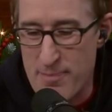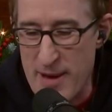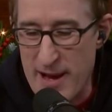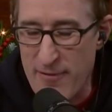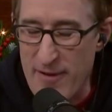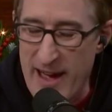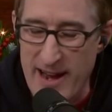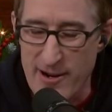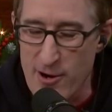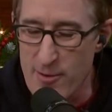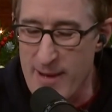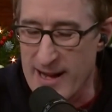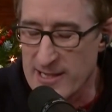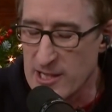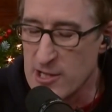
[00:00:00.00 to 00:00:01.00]
fan going
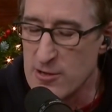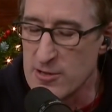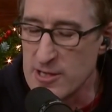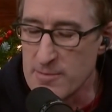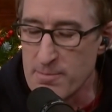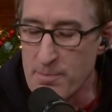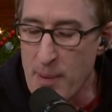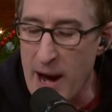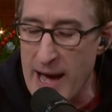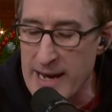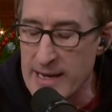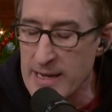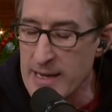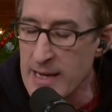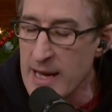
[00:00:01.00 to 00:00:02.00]
back to Houston,
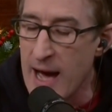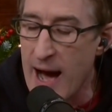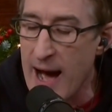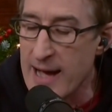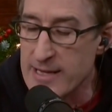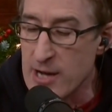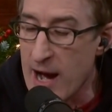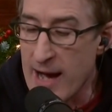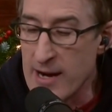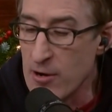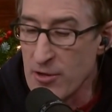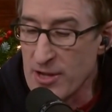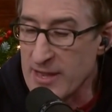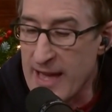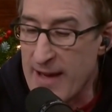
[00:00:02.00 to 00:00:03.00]
but I don't
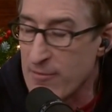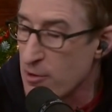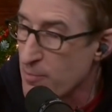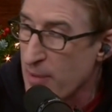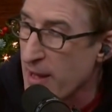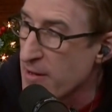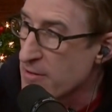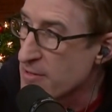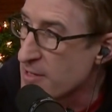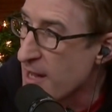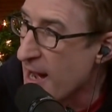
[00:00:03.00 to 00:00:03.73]
think they have good players.